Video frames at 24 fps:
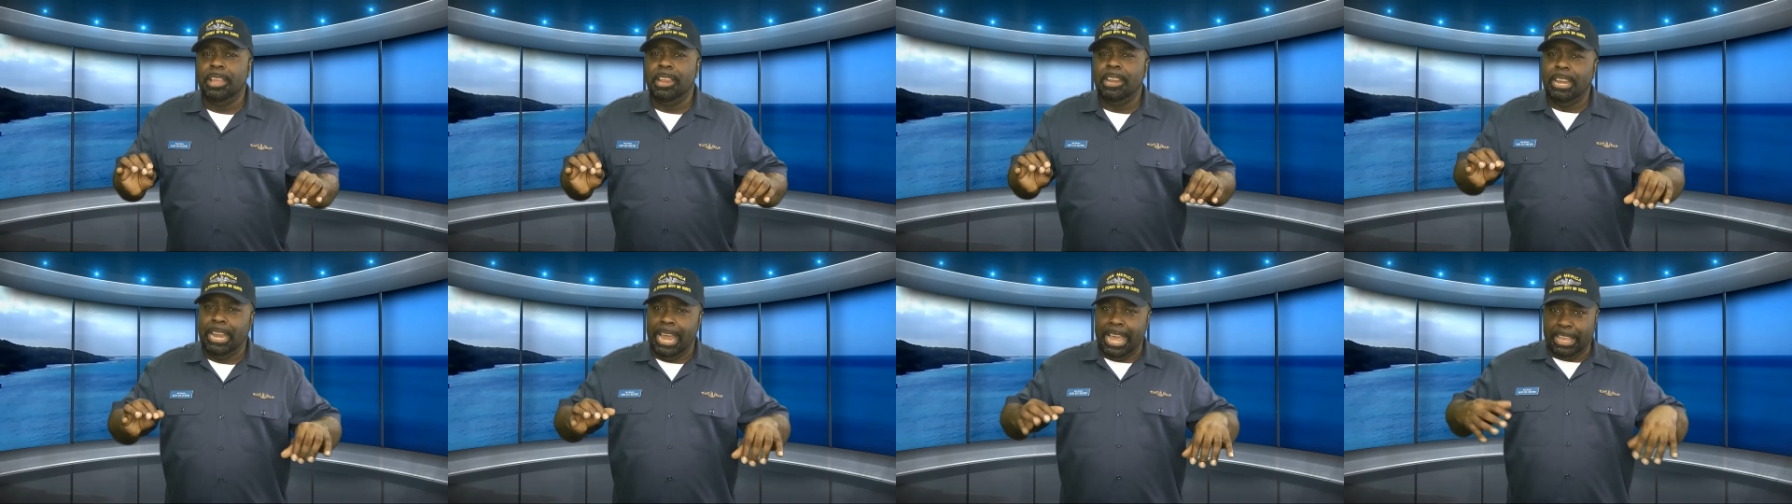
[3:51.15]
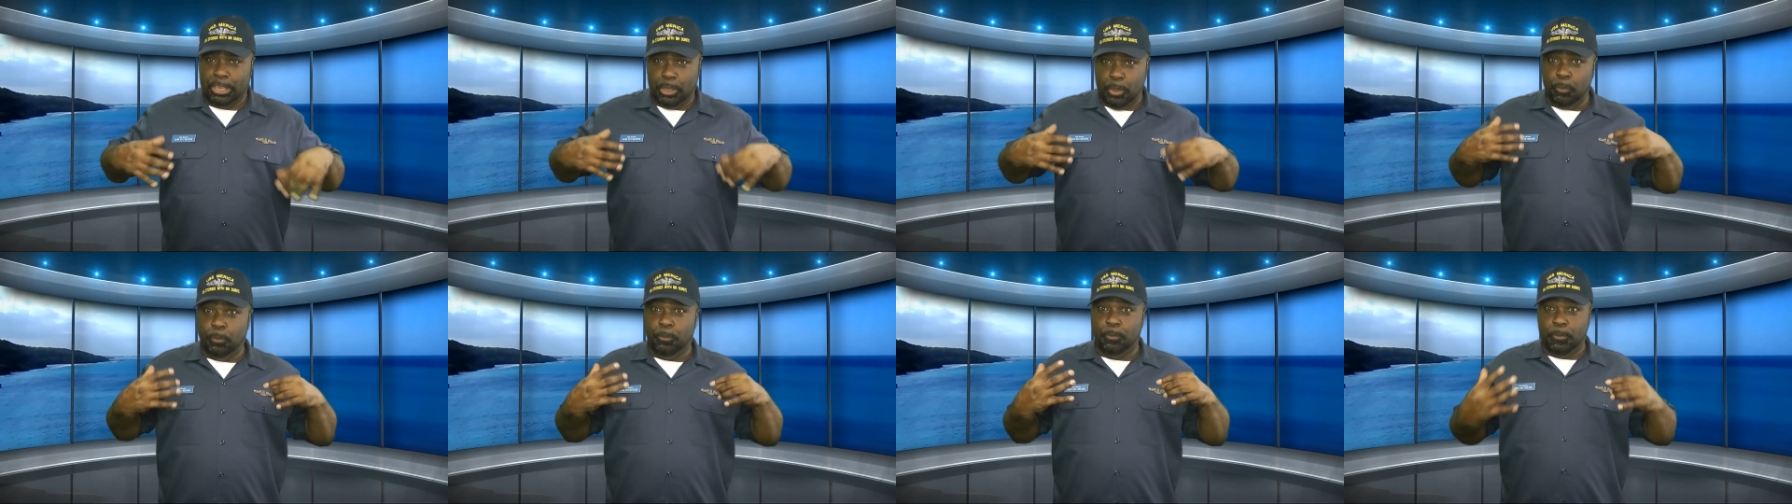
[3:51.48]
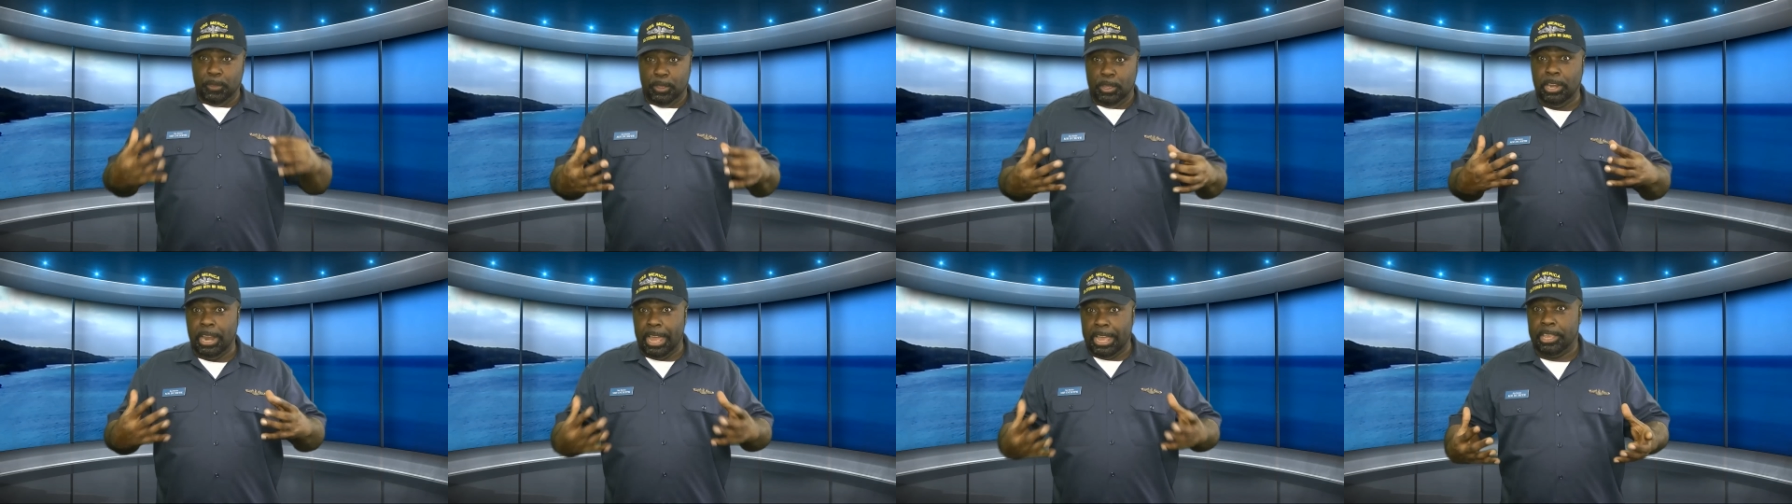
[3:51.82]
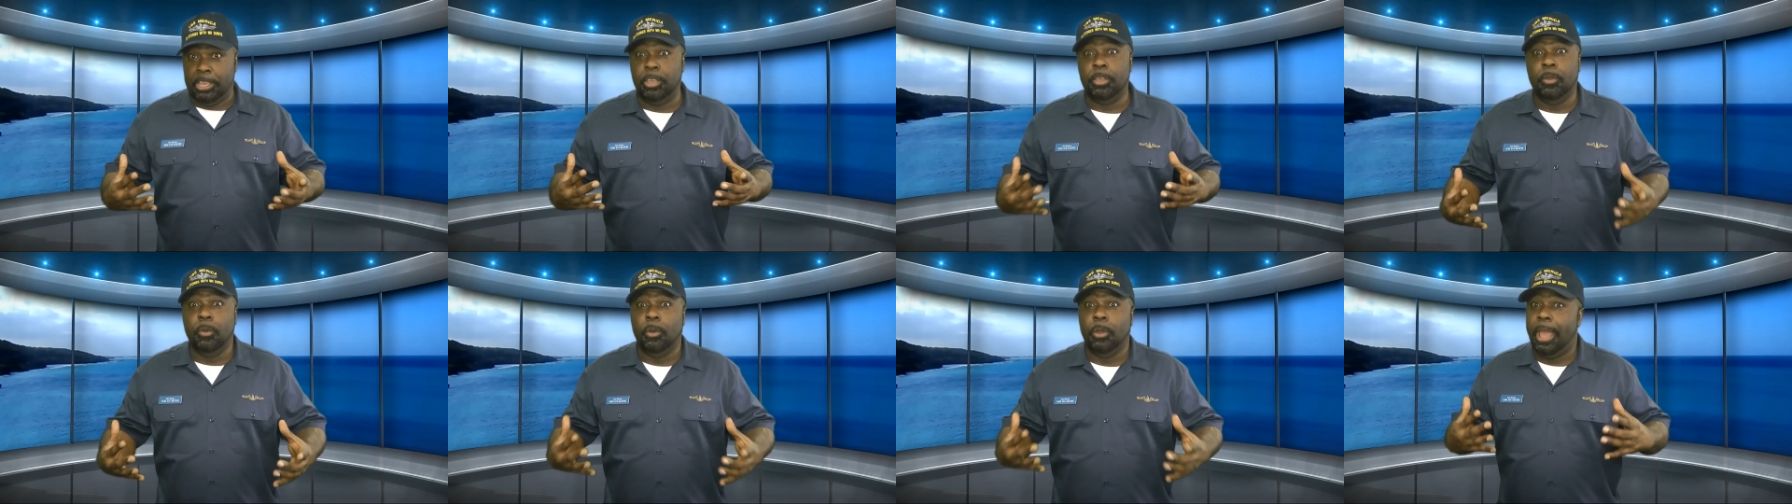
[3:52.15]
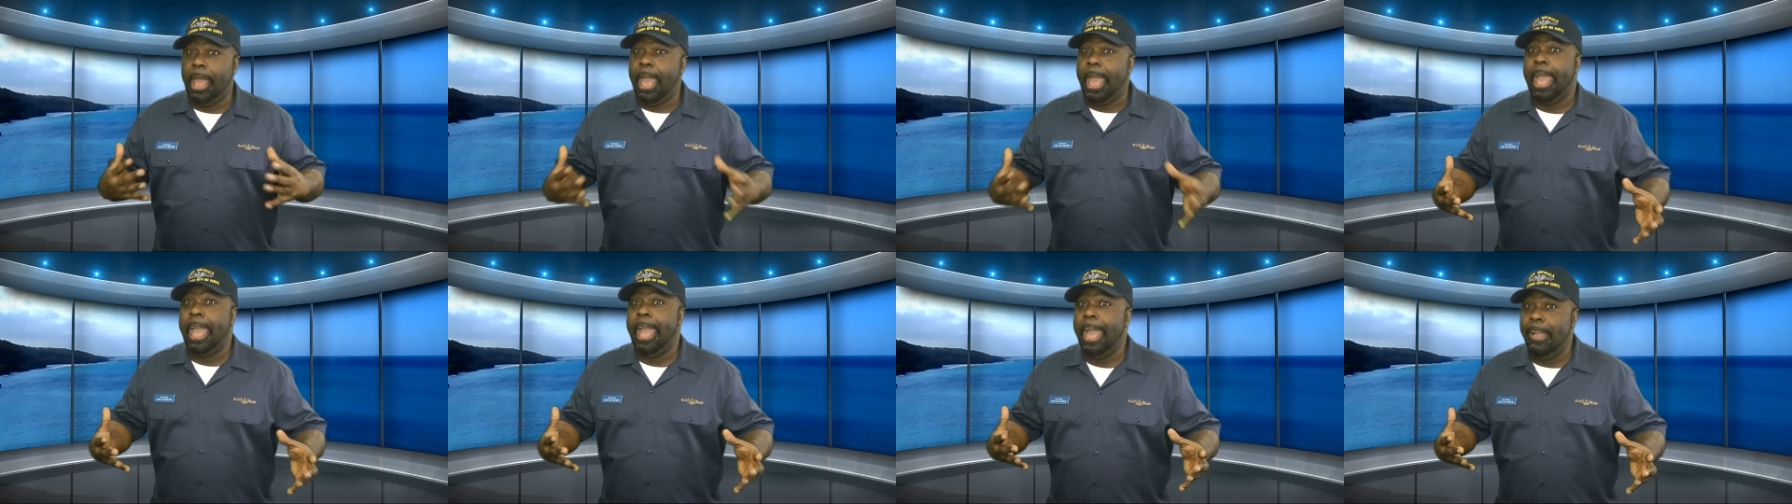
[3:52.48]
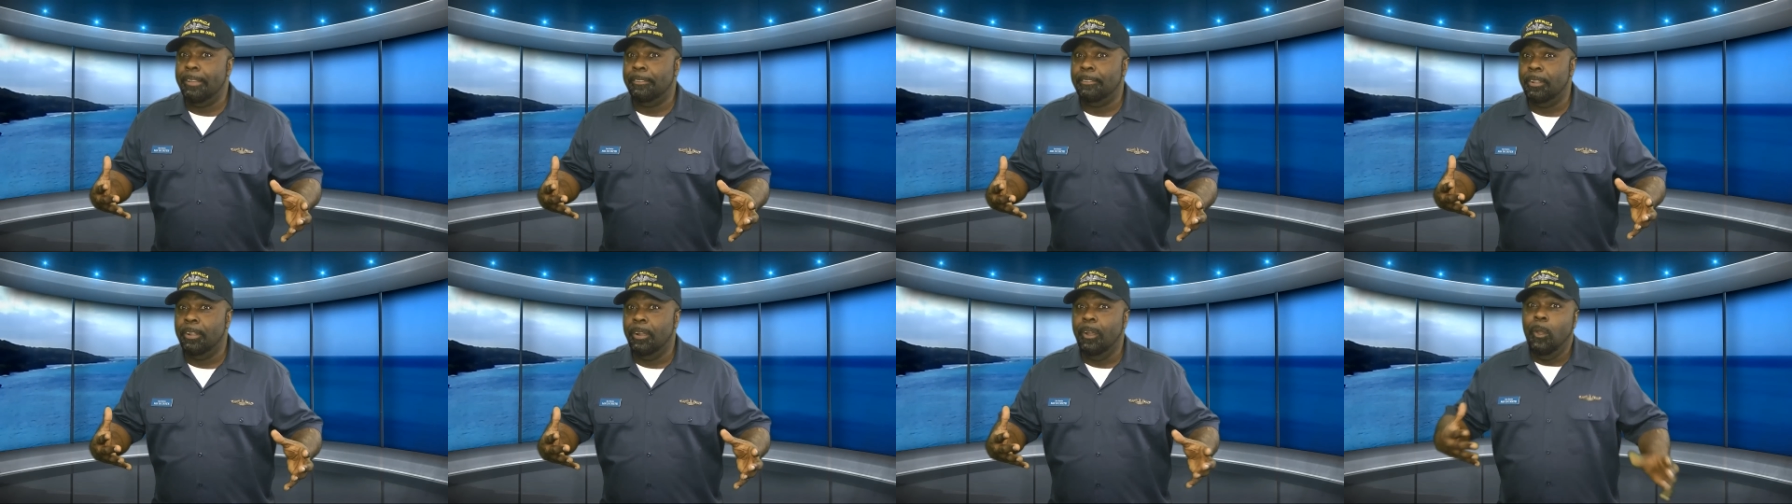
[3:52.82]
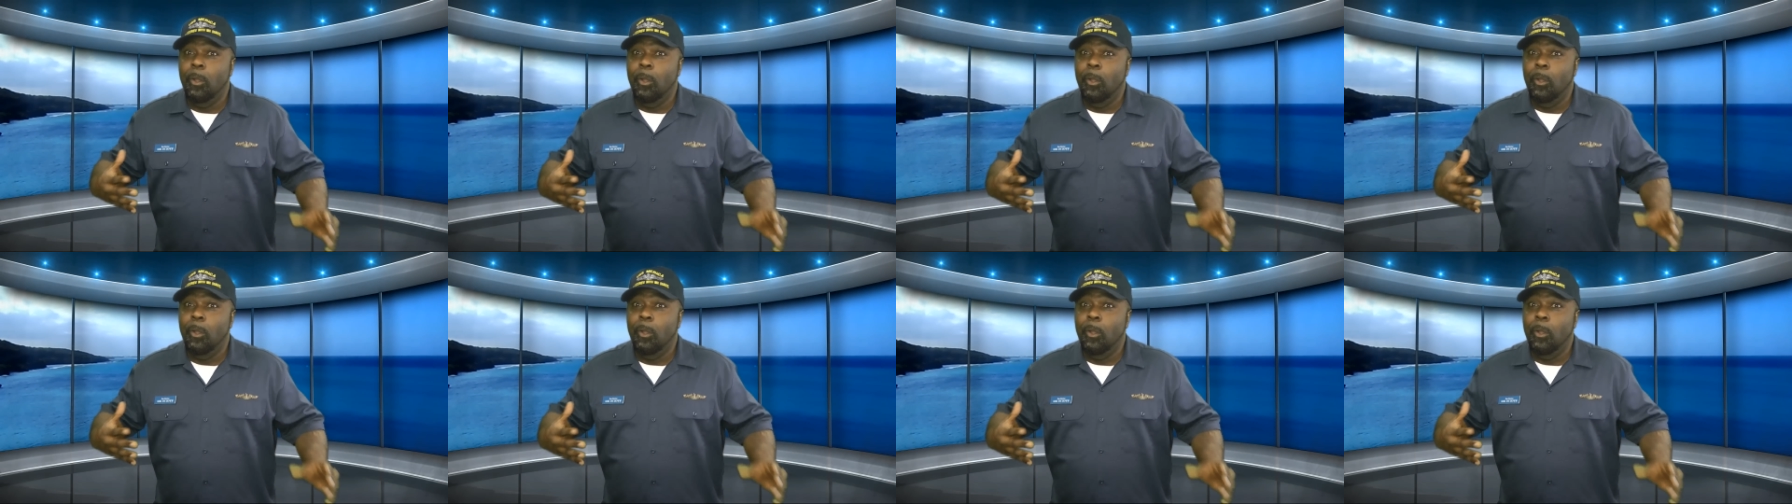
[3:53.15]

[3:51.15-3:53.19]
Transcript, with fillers: like you feel like you're going to have